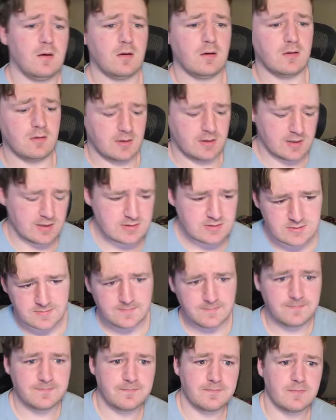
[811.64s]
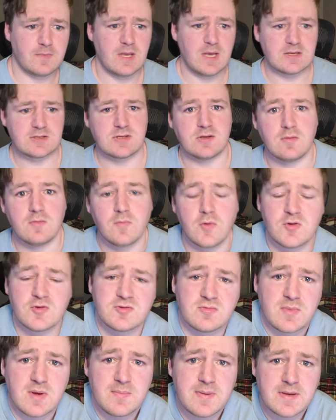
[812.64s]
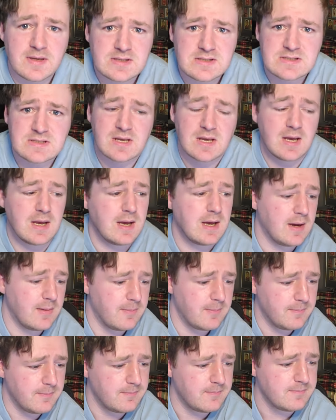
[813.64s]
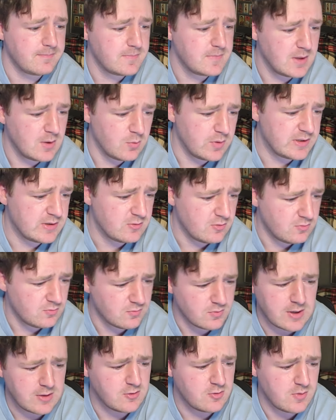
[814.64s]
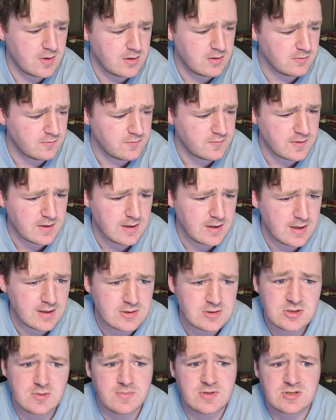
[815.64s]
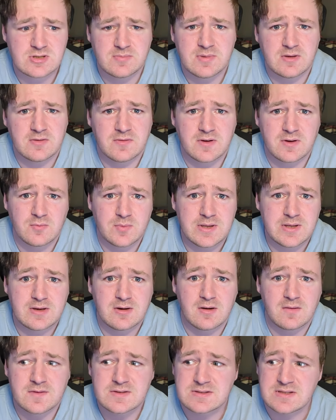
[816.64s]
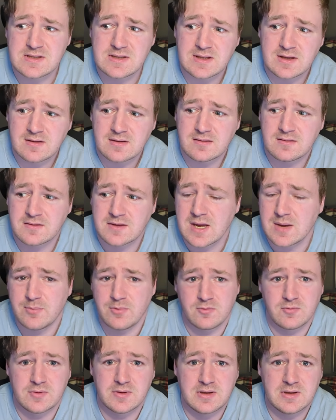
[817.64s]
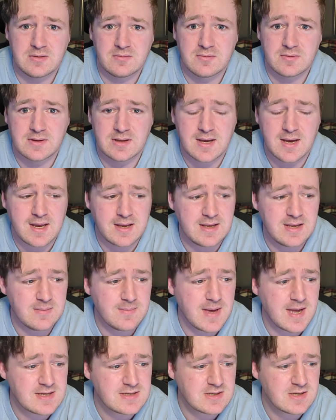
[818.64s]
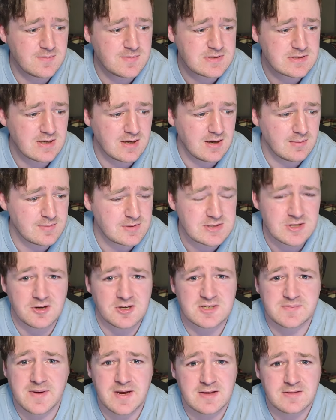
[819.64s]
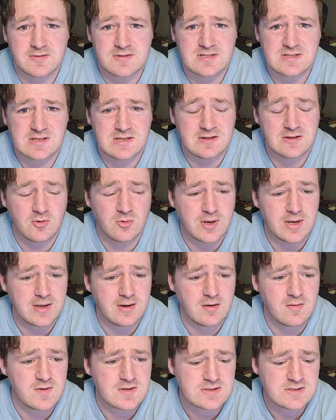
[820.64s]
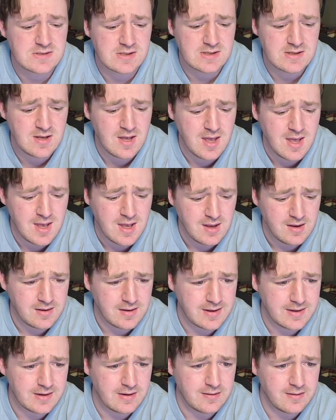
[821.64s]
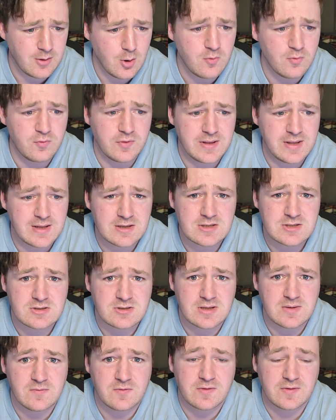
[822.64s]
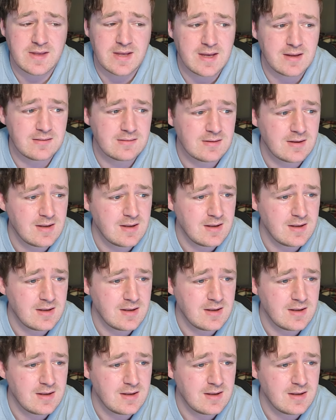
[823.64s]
All right, guys. Yeah, so those are my picks. Week round 12 should be a fun week. Obviously, the couple really, really high-key matchups. Sharks-Panthers leading the way, obviously. Gonna hopefully get a stream for that.